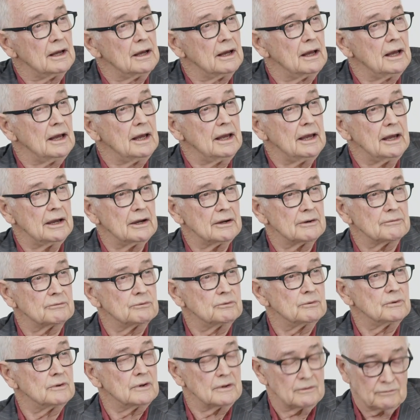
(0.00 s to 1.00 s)
Here
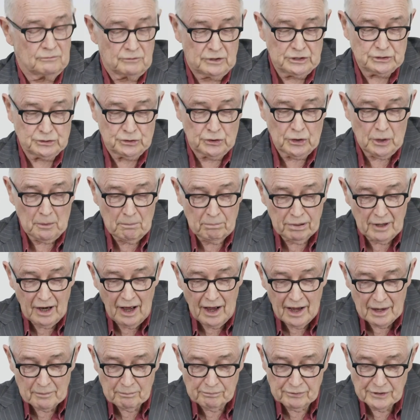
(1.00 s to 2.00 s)
we should
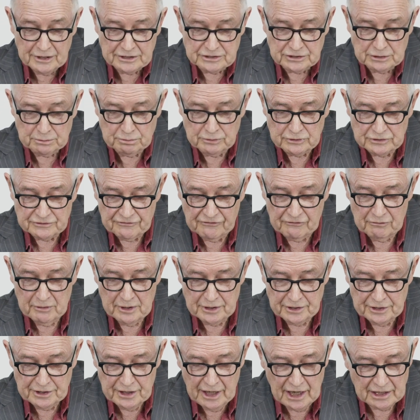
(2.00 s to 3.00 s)
apply principles from
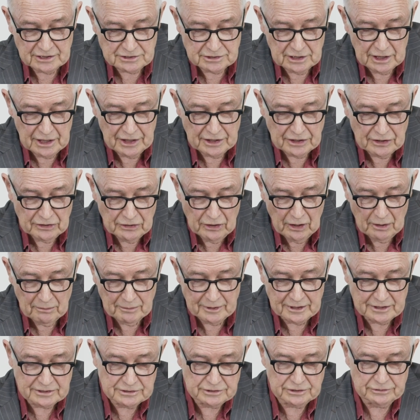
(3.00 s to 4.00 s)
international
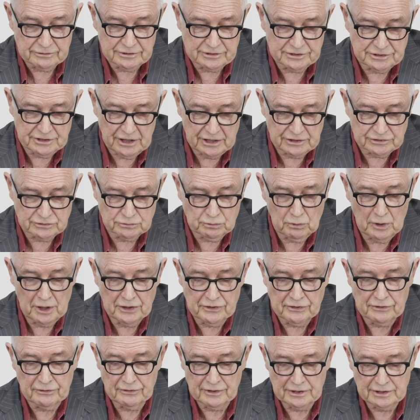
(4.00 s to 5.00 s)
economics to assess
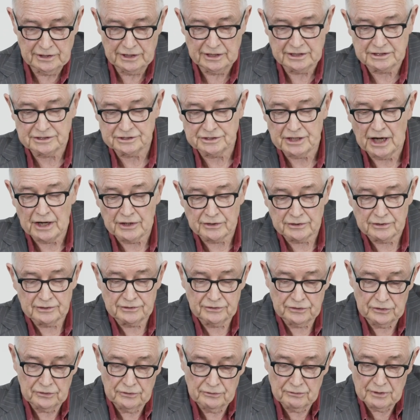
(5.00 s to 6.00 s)
whether and the extent
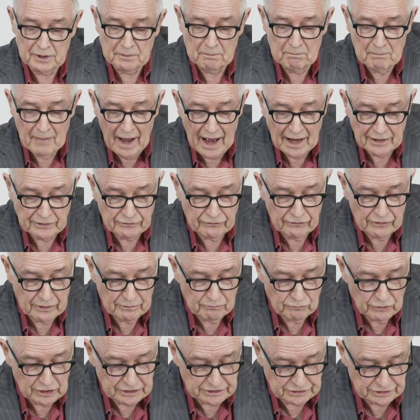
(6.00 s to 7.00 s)
to and manner
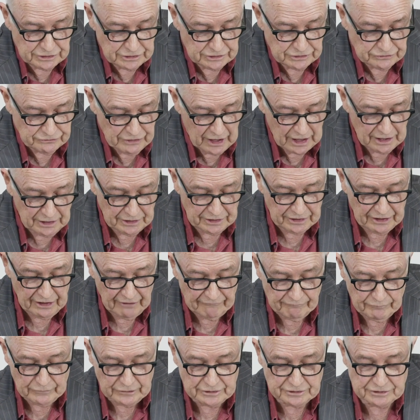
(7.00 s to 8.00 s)
in which Australian
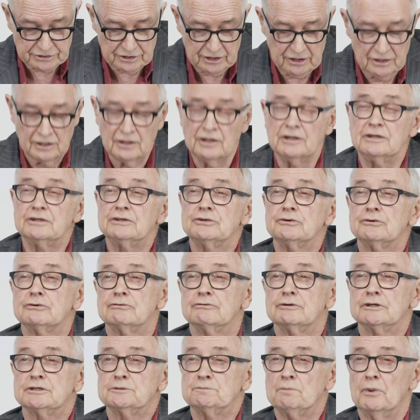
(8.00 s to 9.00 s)
governments should
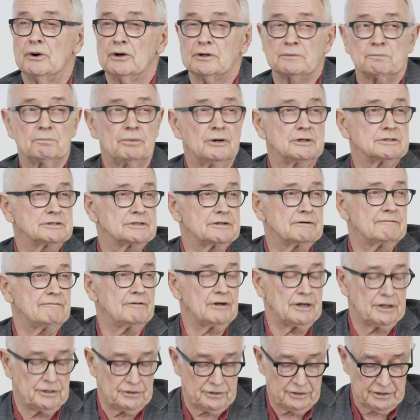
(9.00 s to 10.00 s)
respond
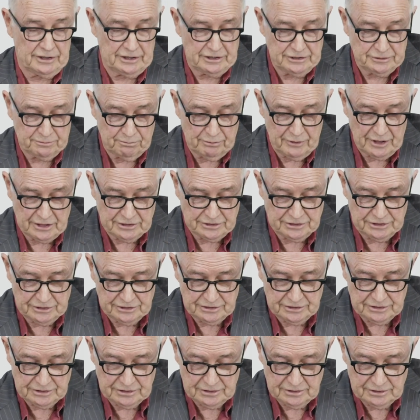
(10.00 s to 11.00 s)
positively to these
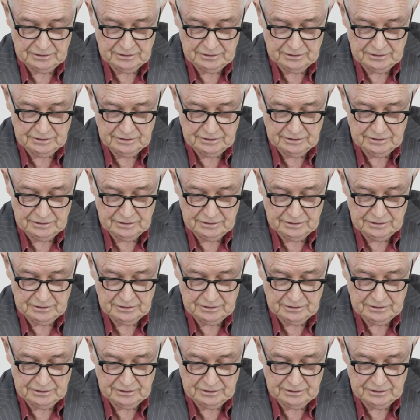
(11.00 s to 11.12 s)
pressures.